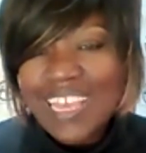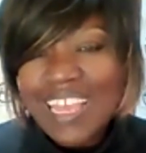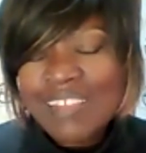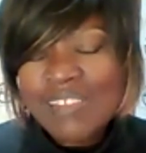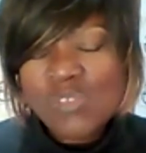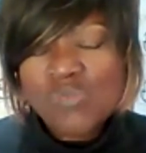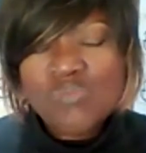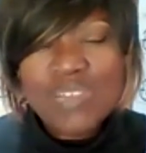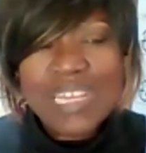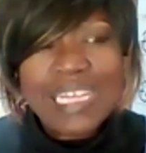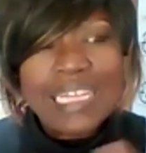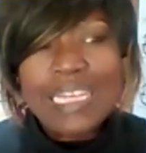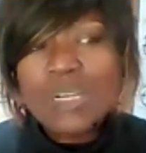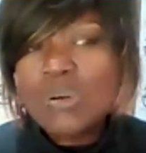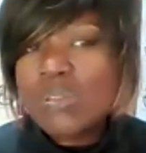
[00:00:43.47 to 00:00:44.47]
It's
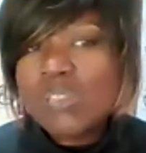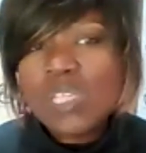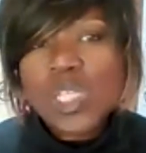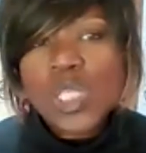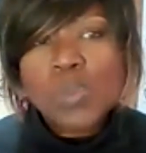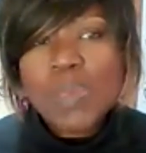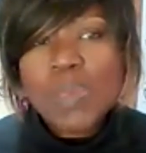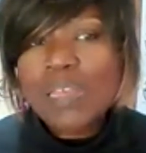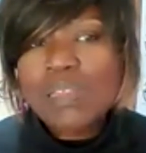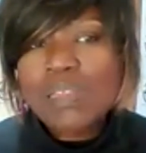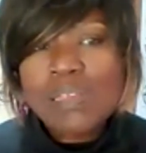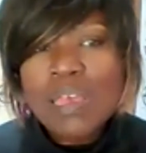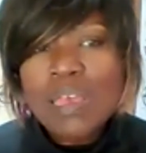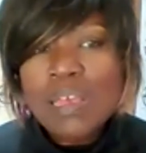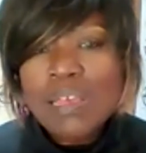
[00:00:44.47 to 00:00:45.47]
really good to speak
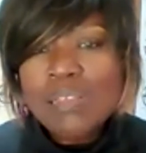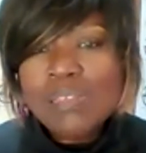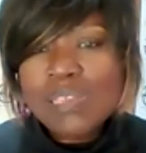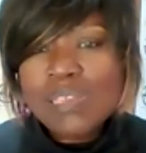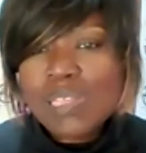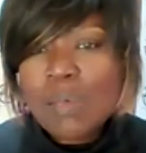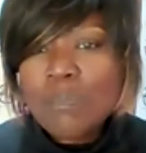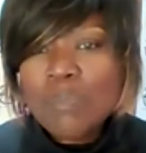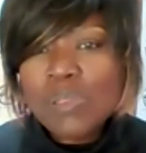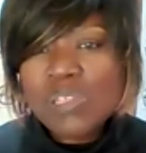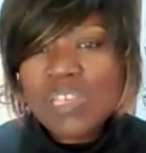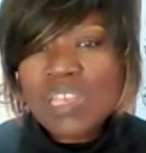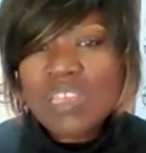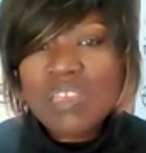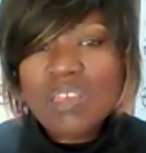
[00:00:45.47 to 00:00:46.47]
to
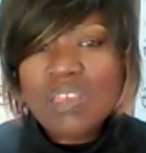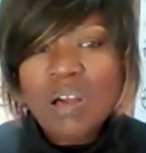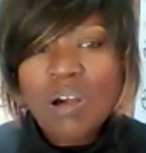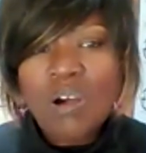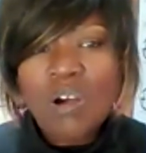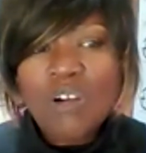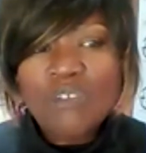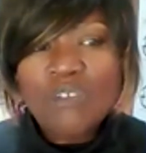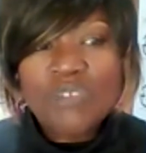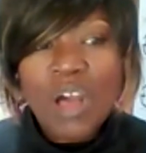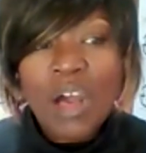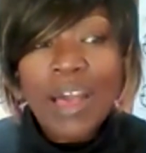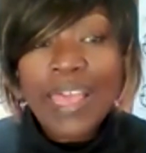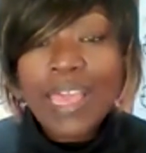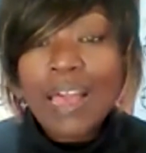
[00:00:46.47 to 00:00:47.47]
somebody of,
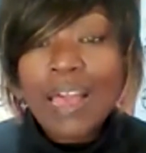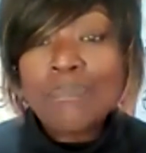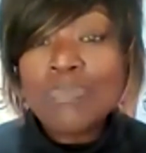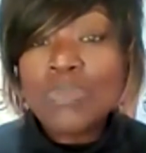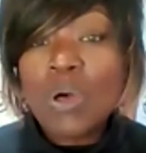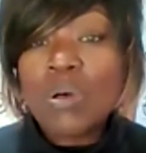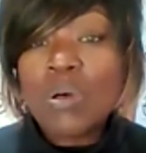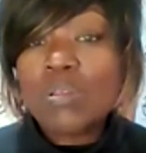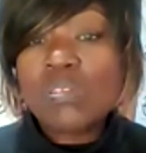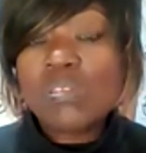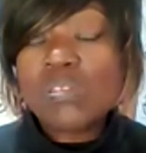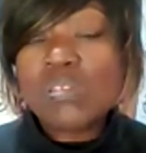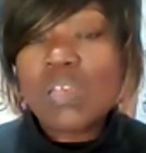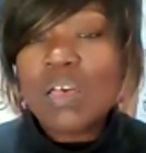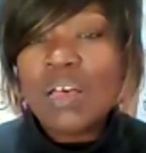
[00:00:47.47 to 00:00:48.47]
I am not
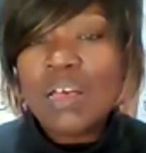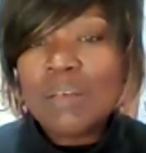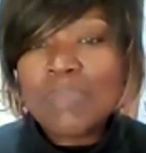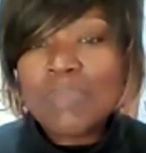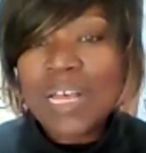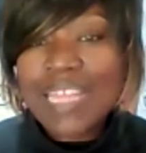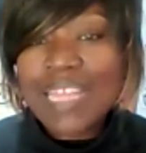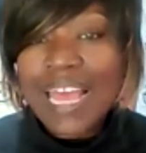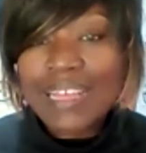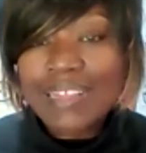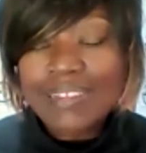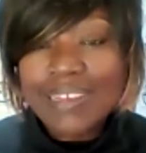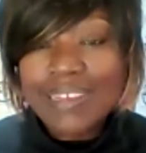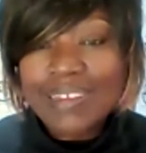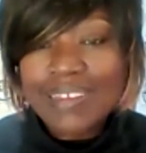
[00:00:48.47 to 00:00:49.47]
an
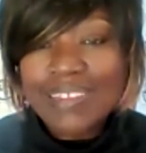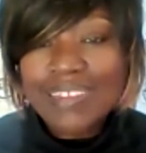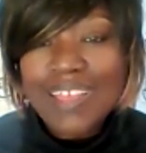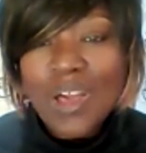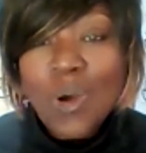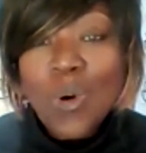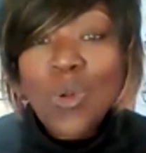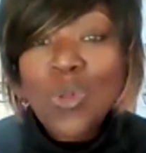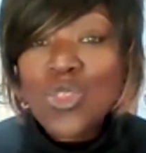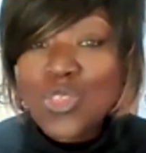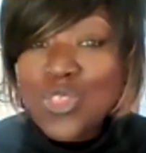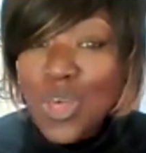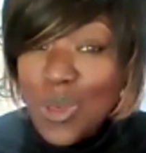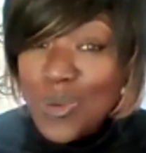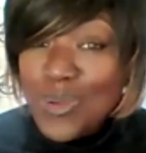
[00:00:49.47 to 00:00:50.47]
Anglican,
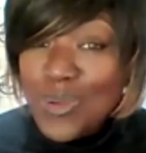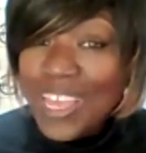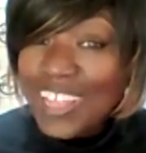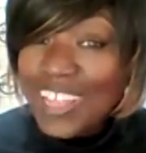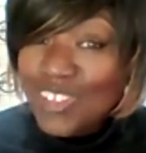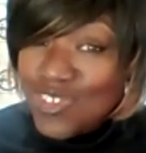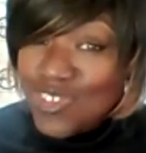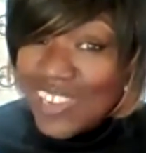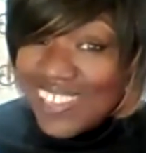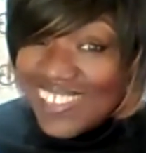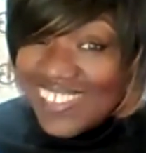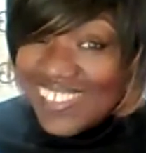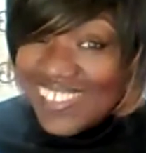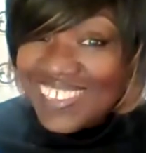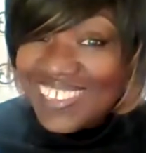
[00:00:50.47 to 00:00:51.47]
although,
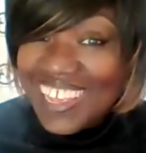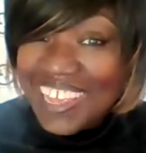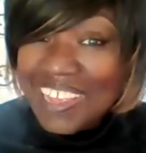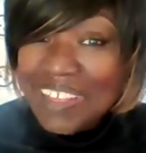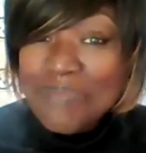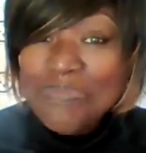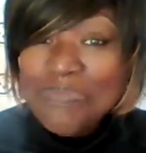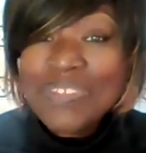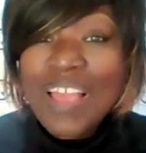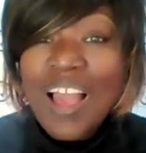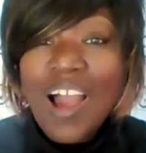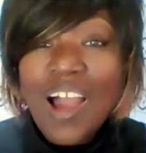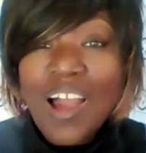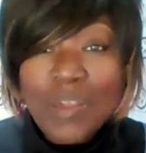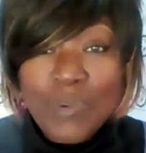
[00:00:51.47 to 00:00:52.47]
interestingly,
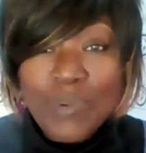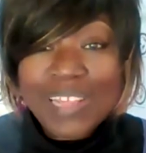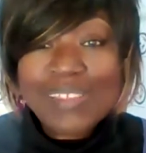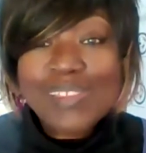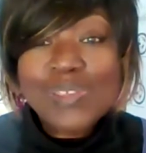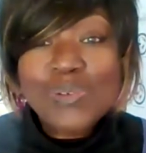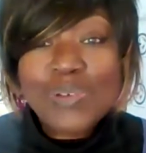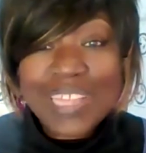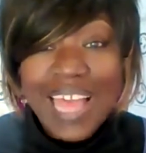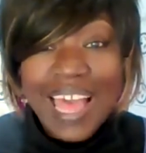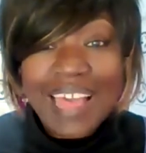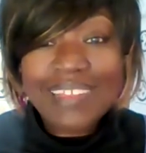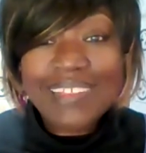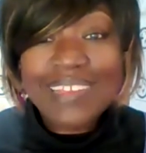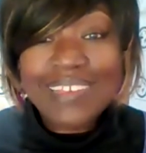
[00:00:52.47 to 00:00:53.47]
I went to an
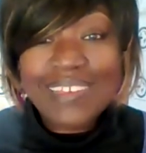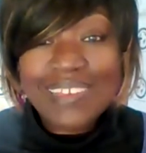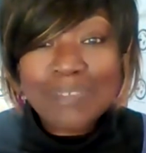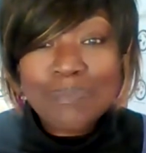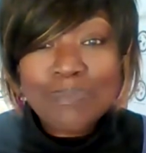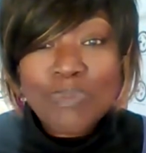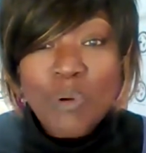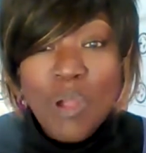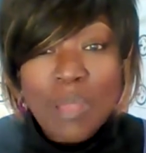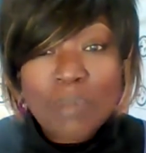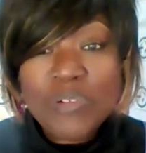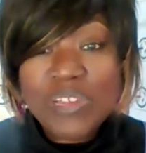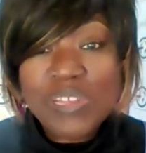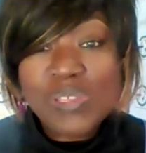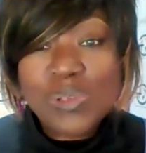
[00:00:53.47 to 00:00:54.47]
Anglican
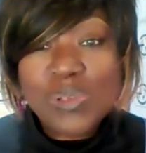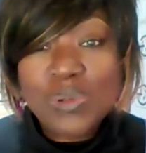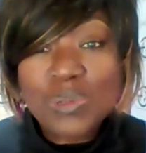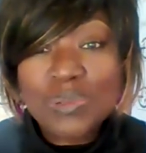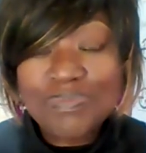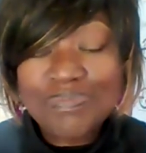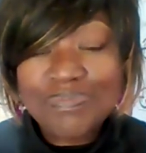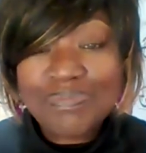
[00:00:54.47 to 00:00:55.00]
primary school.